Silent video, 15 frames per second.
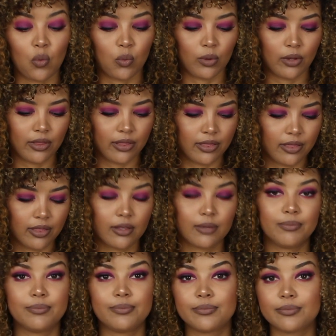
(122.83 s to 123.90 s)
with
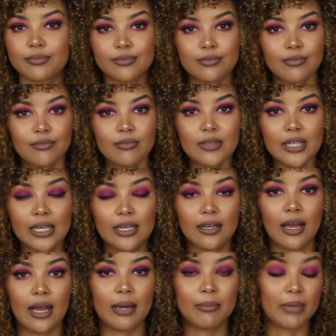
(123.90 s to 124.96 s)

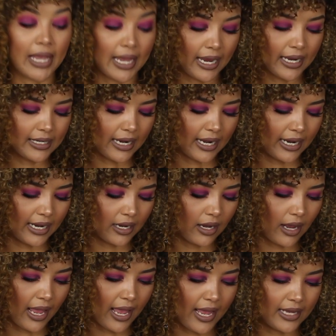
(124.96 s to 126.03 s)
hair
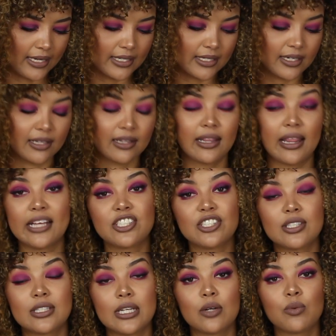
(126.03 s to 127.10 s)
dye, and that
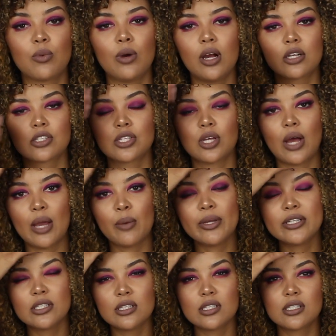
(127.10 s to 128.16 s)
just didn't work. So I
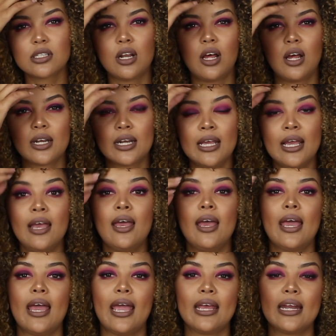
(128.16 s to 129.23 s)
went to the salon
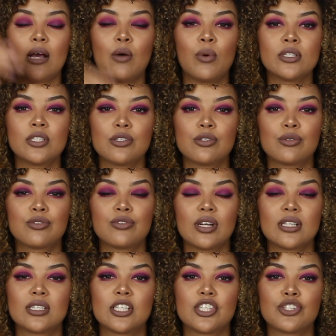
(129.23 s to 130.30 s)
and I wanted to
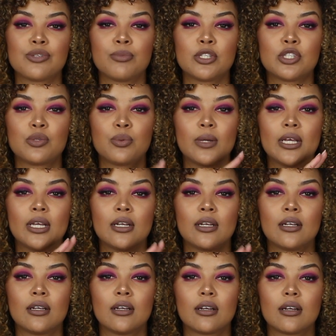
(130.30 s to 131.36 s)

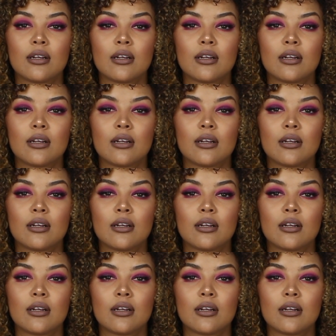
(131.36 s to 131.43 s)
transition